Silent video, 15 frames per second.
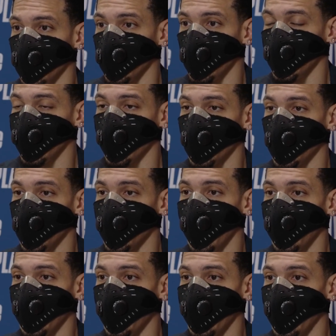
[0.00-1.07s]
We just have to do it
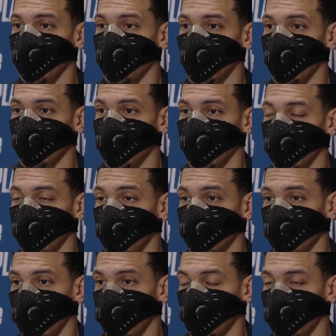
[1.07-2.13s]
night in, night out, trust
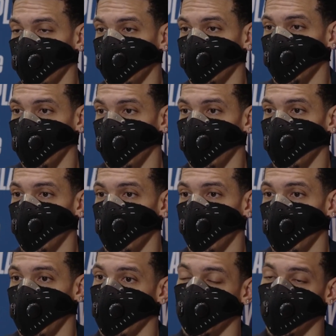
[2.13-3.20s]
ourselves, trust each other,
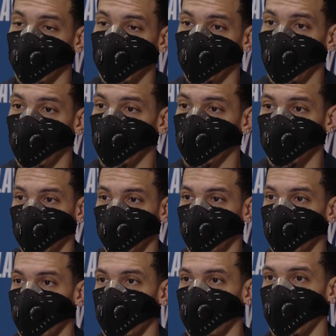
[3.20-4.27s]
and share the ball other.
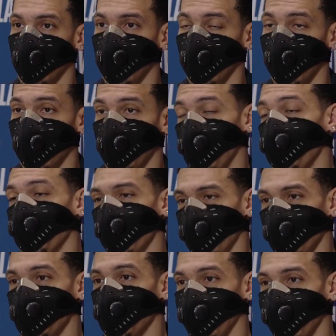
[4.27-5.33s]
And hopefully, you
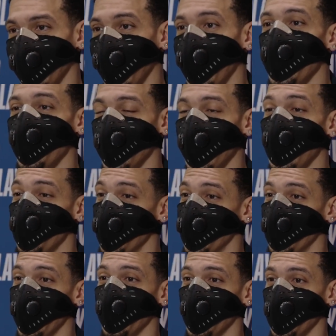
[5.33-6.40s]
know, shoot like that every night would be
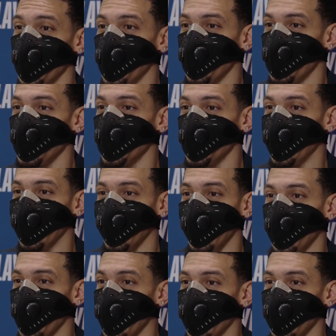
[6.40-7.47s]
great. And, you know, if we shoot like that
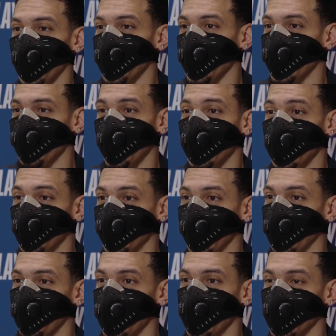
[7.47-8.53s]
every night, I don't think there's many teams that
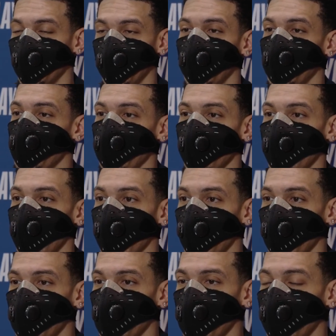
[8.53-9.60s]
could beat us. But
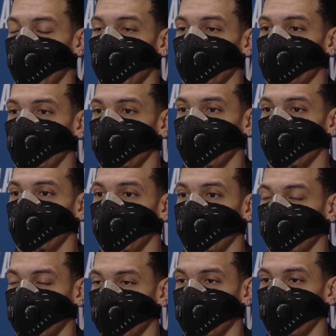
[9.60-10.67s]
even when we're not shooting
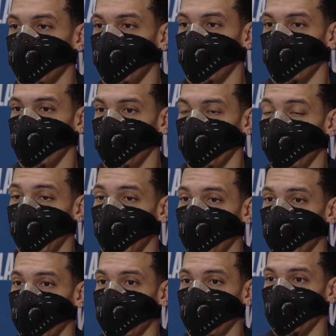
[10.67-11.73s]
defensively, we got to
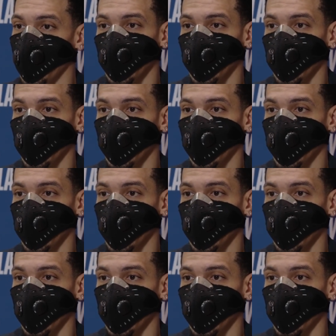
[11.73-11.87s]
bring it.